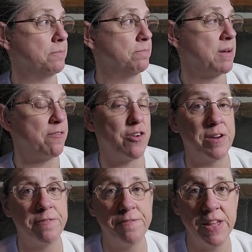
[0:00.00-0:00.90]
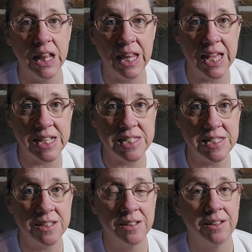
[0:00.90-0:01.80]
my friend
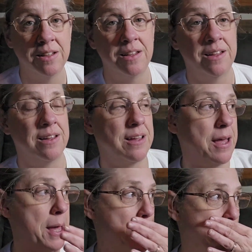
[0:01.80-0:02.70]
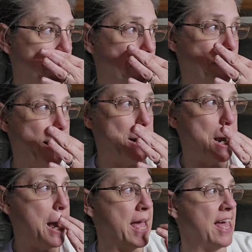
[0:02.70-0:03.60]
Phyllis and
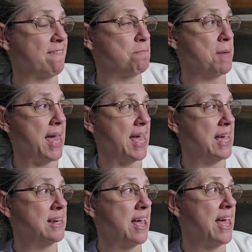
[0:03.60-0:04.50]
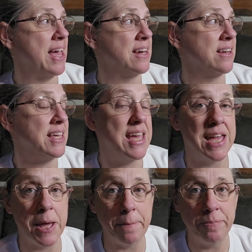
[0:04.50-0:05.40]
I have made, and
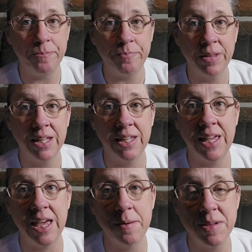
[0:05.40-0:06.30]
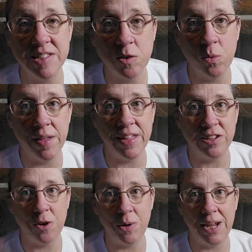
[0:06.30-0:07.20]
Kim is the one that
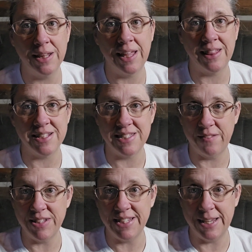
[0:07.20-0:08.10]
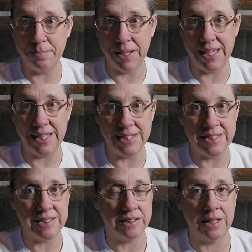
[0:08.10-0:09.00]
donated like the 17
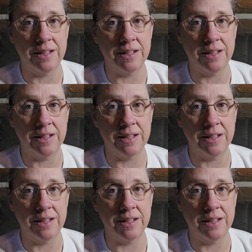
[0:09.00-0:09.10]
blankets